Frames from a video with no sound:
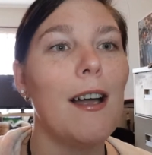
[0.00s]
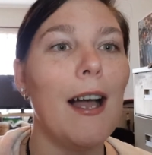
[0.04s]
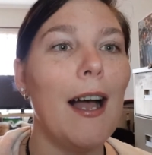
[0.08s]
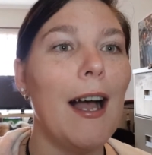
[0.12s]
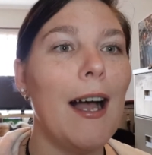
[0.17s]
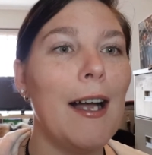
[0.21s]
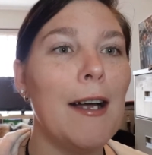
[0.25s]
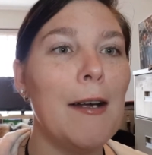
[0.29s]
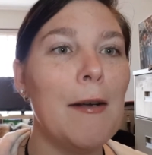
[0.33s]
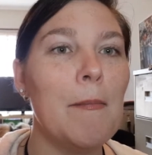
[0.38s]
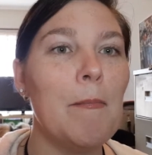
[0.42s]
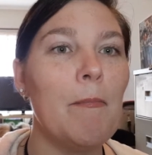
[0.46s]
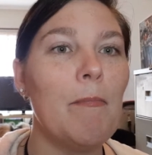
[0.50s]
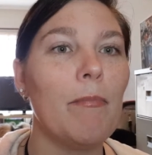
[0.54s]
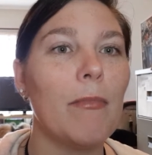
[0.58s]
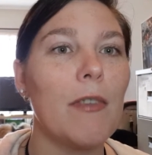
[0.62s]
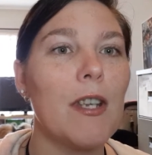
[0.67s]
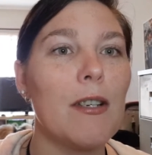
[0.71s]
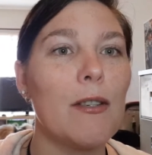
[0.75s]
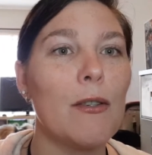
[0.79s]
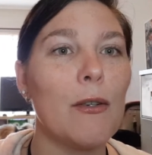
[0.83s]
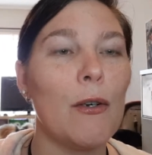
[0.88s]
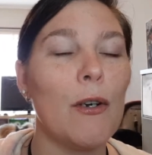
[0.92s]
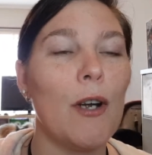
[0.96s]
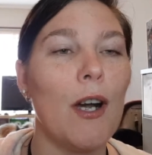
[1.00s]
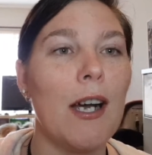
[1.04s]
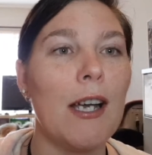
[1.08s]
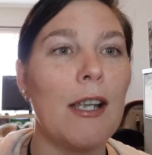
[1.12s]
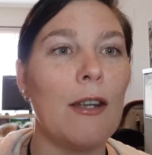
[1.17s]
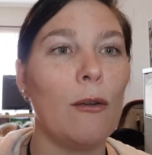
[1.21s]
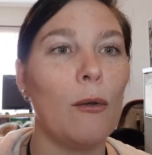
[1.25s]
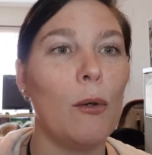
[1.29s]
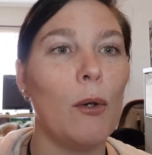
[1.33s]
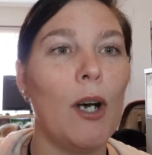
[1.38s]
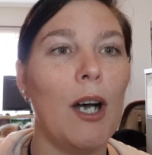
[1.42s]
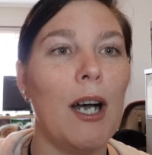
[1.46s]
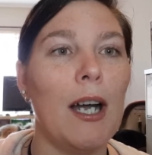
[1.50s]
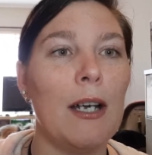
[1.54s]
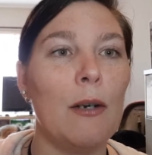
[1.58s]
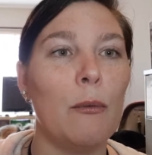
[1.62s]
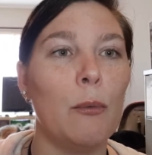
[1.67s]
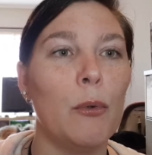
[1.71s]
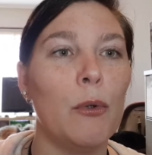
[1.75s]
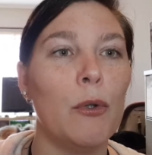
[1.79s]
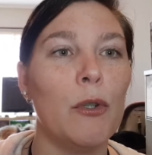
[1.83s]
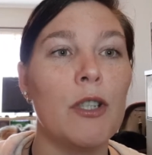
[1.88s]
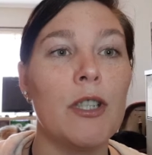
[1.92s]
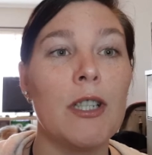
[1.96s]
So I thought I
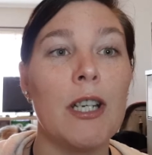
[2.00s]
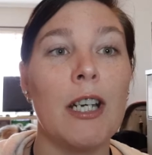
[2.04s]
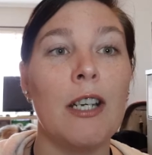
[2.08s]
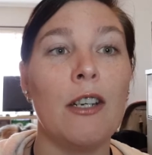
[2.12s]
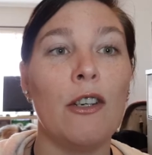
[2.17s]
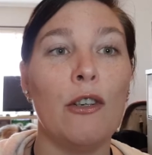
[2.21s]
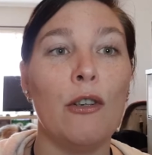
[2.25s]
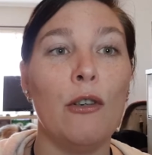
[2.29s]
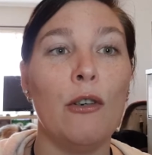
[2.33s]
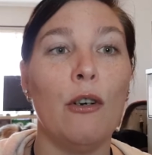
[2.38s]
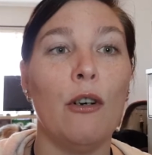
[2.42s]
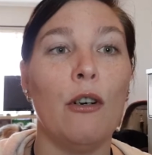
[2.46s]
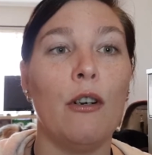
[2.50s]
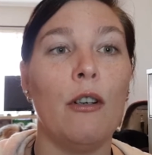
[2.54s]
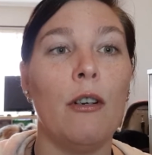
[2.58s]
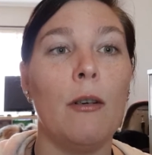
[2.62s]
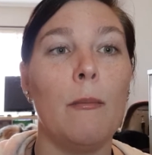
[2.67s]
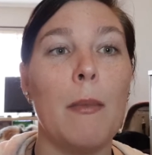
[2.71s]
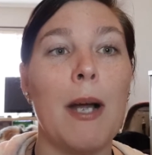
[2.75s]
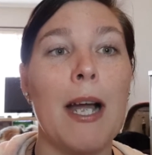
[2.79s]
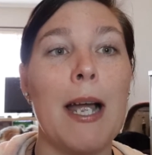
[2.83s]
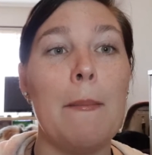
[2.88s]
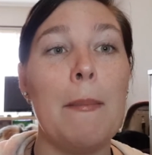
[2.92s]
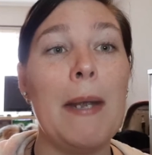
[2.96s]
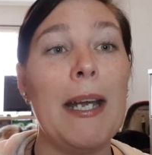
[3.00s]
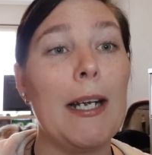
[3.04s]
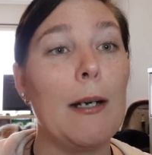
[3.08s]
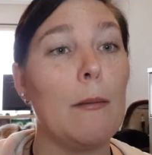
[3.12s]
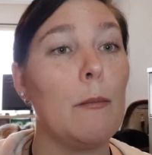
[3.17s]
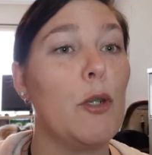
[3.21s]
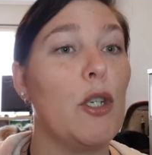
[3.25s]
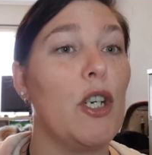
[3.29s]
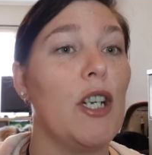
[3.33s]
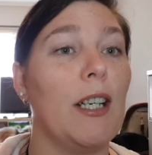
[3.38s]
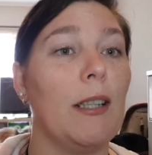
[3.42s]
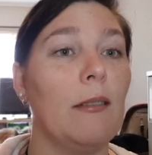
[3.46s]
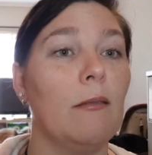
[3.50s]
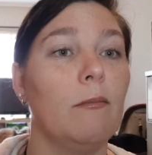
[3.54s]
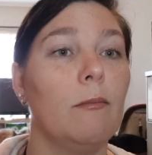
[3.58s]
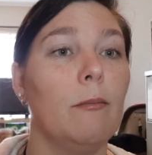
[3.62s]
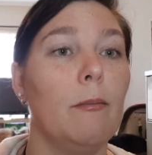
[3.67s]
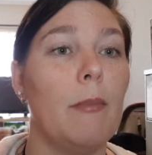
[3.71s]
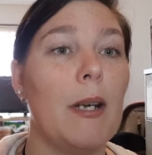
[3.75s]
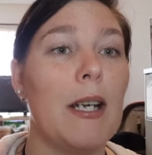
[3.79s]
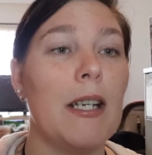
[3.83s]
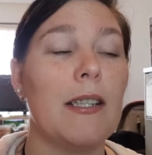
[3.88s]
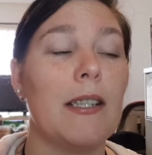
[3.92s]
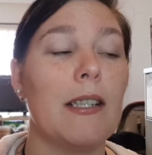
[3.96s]
would take you on my makeup journey.
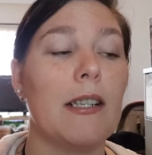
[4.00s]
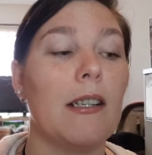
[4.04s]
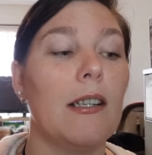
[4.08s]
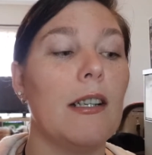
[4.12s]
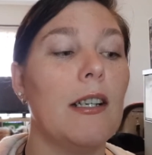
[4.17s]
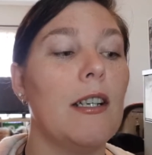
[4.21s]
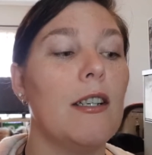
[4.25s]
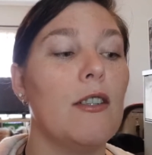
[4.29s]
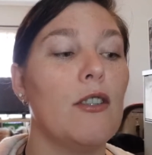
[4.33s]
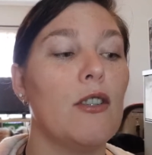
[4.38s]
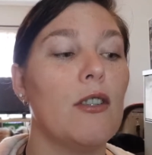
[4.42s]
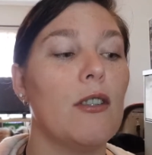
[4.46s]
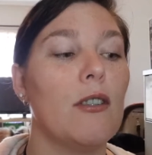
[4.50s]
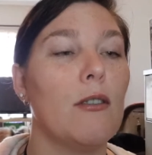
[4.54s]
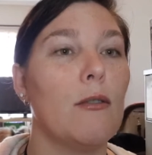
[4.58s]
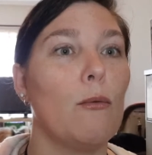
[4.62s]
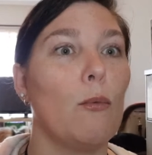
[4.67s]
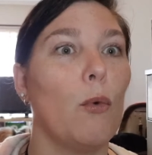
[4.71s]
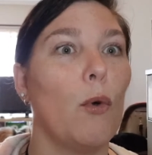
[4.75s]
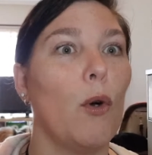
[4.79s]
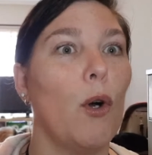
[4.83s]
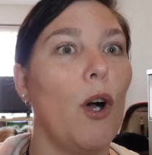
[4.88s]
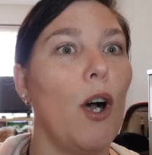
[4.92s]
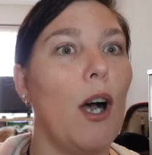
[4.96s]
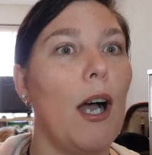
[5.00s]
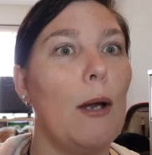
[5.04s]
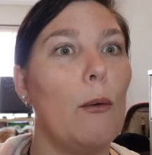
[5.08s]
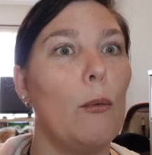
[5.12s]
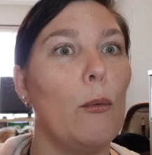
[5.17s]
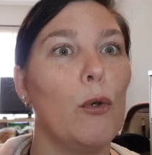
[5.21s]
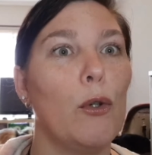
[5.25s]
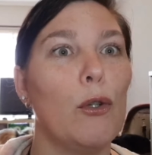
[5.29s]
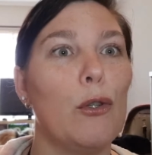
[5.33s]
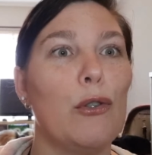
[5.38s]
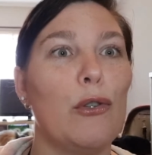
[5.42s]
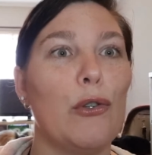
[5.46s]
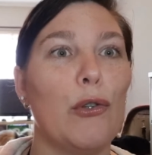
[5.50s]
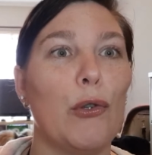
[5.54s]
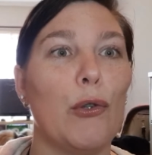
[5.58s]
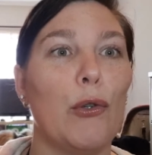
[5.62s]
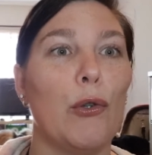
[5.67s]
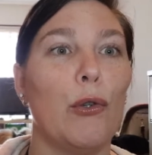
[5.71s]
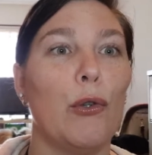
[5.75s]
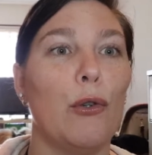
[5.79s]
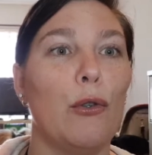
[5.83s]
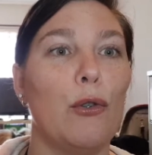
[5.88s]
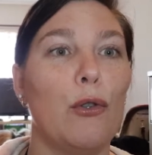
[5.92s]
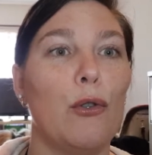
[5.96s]
Basically just what I would
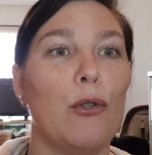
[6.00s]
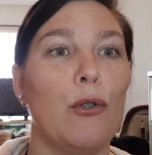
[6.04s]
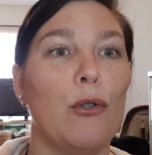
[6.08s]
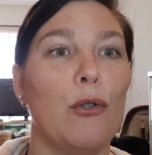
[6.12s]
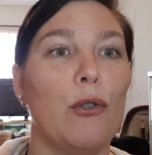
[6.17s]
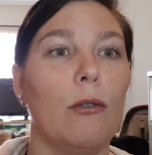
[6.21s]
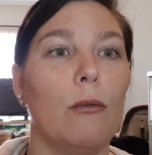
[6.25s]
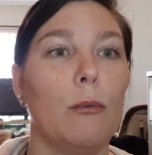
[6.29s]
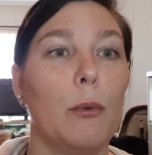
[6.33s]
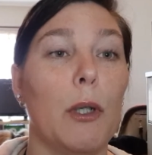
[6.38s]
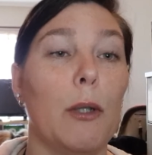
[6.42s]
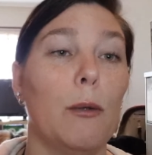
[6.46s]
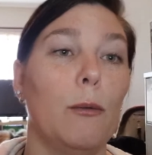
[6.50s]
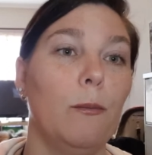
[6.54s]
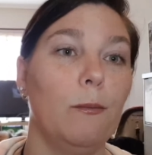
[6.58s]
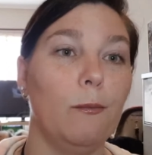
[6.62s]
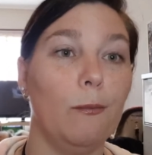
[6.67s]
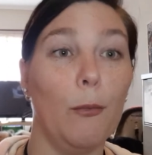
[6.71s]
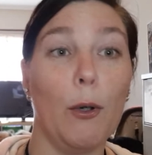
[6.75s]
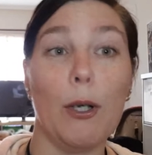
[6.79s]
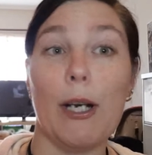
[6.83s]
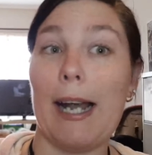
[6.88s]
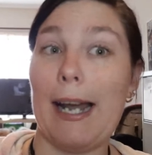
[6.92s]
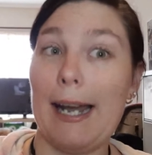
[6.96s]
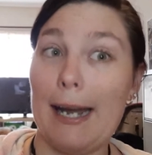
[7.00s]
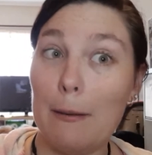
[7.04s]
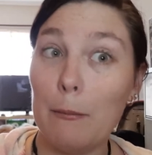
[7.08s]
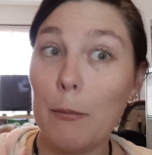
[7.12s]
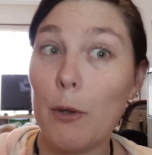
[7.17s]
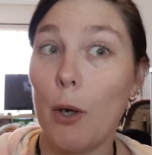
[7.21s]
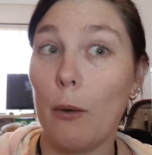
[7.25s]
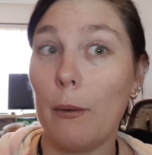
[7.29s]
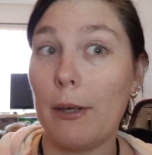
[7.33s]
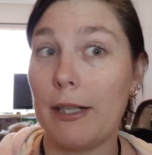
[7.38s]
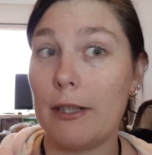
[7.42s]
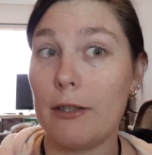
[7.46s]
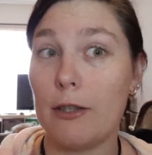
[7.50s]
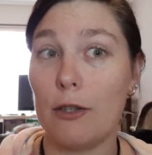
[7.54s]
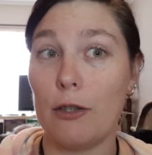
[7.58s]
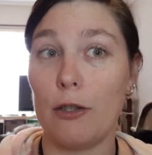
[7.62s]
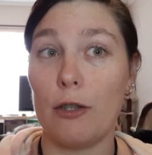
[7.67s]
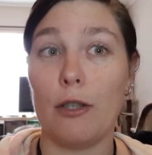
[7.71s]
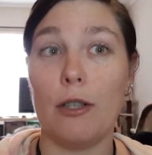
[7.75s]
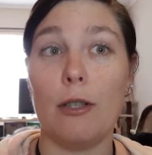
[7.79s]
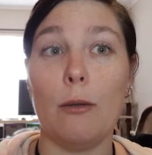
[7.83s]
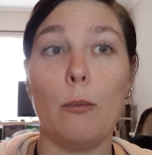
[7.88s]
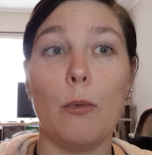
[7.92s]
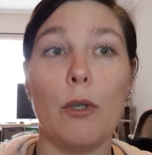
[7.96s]
do what I am going to
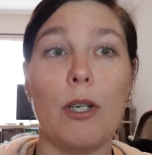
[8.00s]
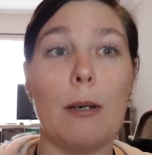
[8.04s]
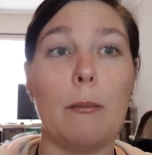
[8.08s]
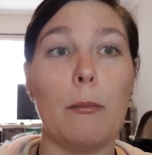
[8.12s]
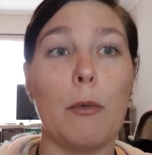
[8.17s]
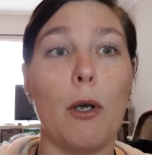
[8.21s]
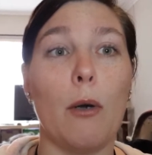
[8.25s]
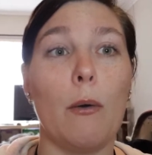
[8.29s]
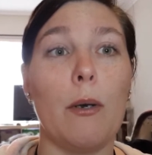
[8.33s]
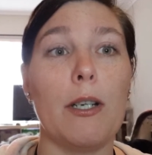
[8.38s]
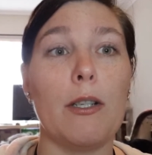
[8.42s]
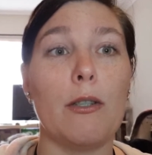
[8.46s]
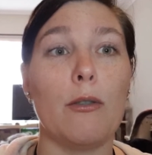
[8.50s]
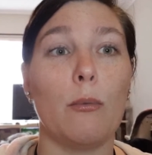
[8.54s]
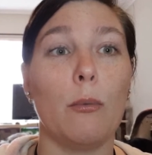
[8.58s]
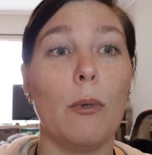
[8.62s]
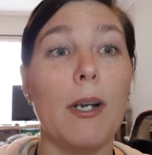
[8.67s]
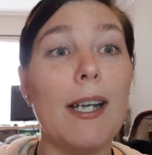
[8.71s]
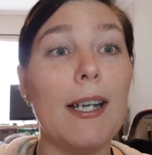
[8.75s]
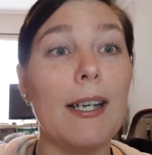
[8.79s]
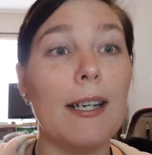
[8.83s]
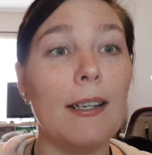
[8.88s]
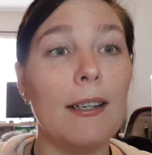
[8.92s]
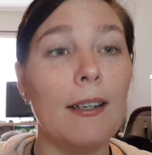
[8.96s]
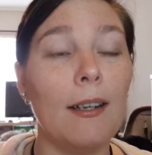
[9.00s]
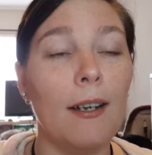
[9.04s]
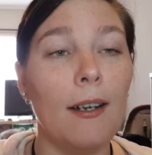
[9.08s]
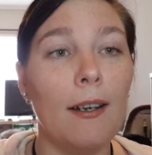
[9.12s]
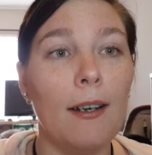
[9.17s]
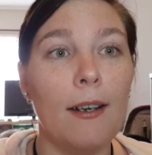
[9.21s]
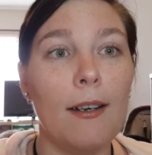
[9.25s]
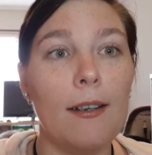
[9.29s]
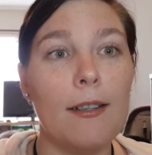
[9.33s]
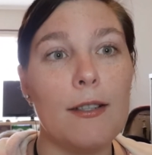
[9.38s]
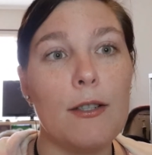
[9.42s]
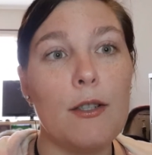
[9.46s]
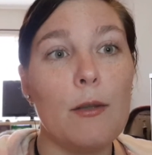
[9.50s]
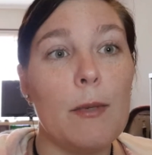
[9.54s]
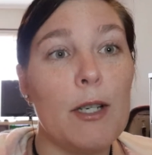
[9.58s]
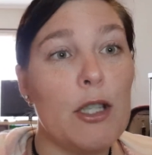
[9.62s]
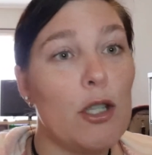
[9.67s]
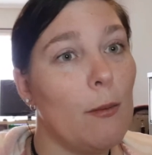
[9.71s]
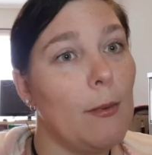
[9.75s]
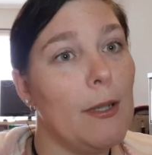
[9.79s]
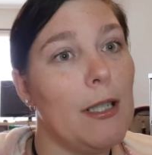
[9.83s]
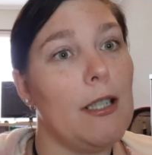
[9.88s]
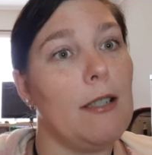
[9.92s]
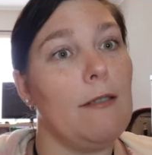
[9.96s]
do and what I'm going to wear to my
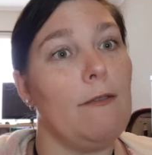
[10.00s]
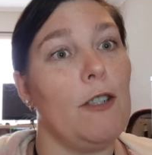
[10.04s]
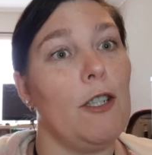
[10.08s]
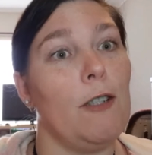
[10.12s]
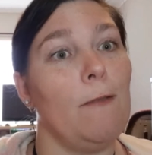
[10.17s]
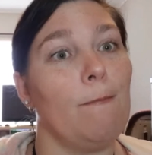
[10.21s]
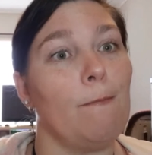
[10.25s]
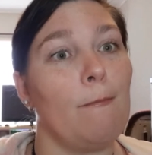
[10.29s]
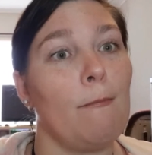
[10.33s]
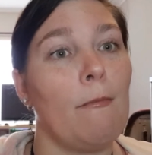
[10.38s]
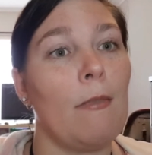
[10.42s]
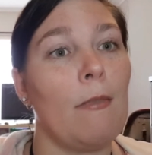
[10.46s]
job interview.